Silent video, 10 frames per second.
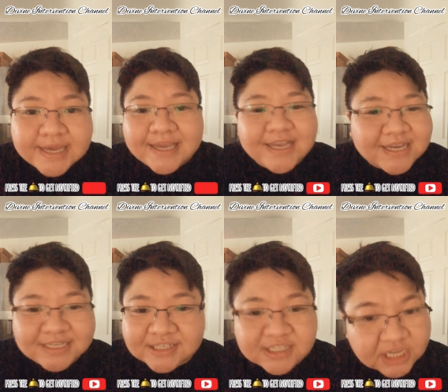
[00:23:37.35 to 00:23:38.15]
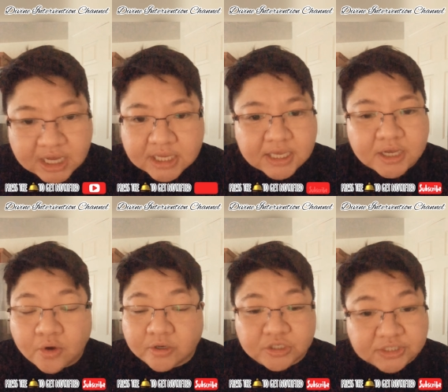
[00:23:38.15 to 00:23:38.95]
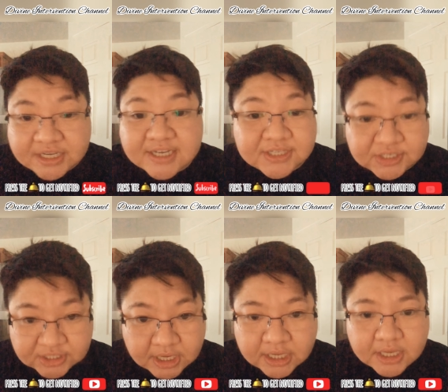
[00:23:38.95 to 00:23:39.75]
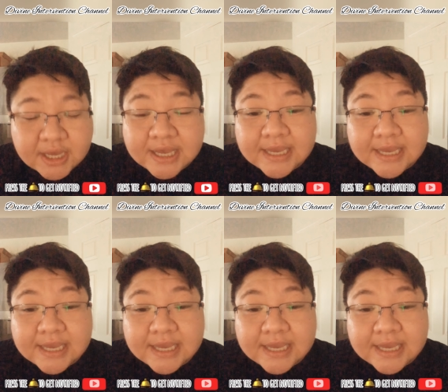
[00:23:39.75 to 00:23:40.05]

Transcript: he is stuck or she is stuck